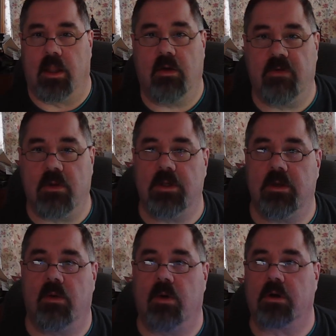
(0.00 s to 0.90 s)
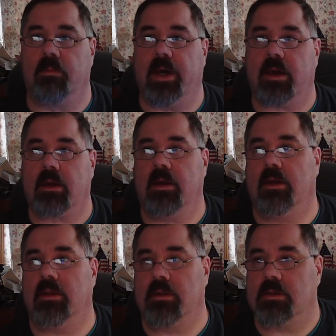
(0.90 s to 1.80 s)
Hello everyone, welcome back.
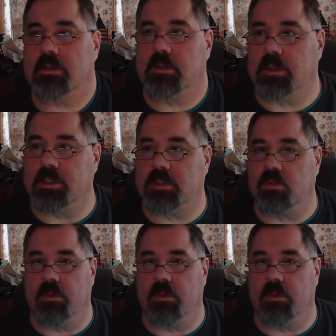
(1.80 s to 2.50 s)
This